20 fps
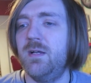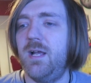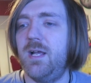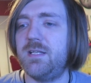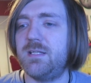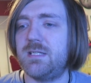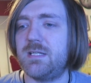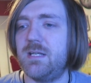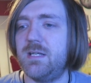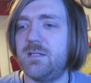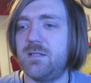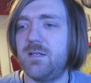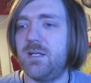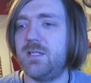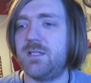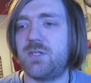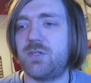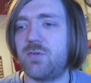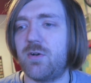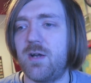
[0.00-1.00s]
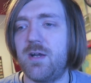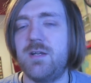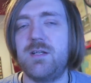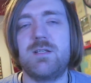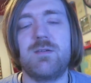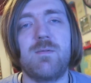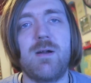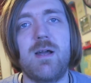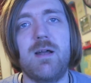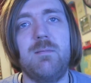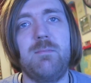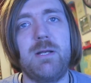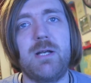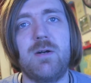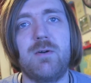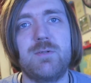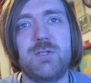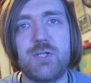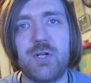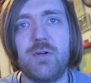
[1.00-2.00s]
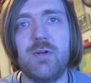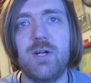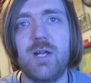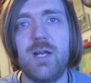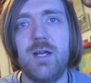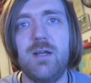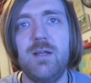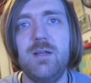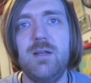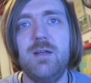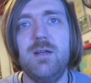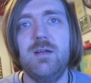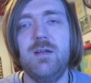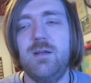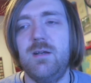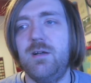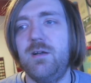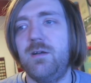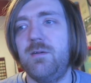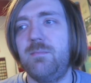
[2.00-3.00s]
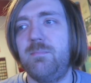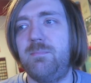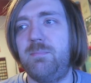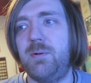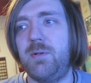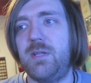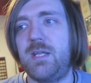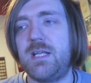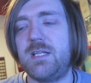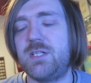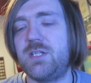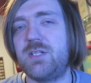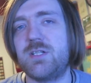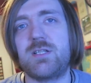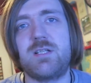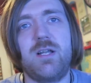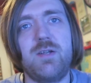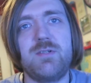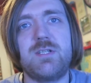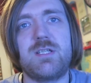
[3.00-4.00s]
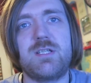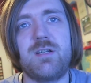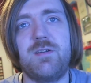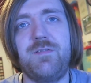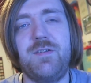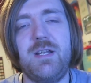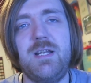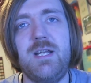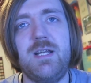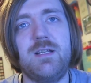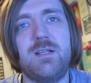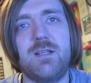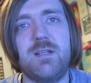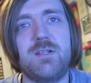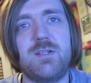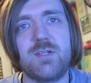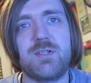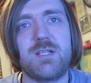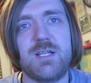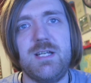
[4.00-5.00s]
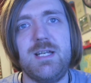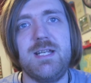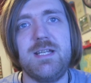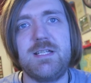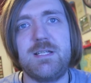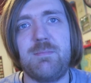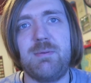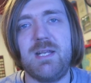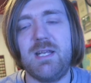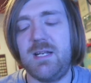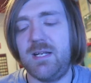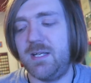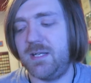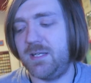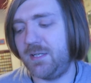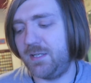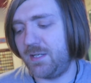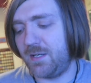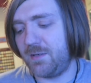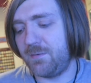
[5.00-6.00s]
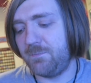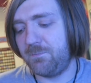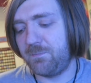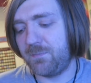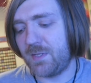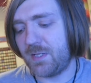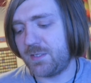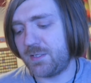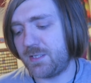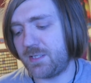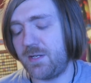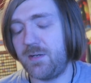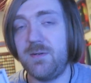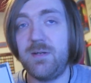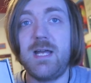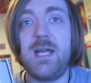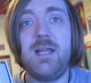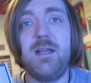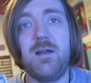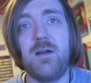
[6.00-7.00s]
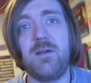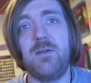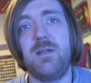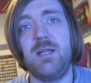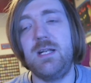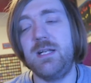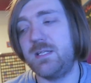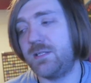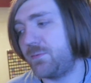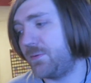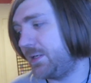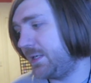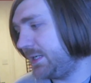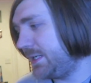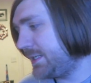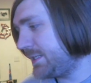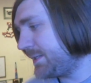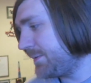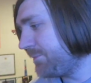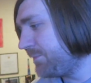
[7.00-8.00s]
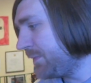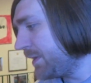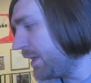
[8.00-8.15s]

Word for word: has is trying to write a big old chonker, but there's just loads of stuff in it that doesn't need to be in it, you know? So hey ho, it is what it is.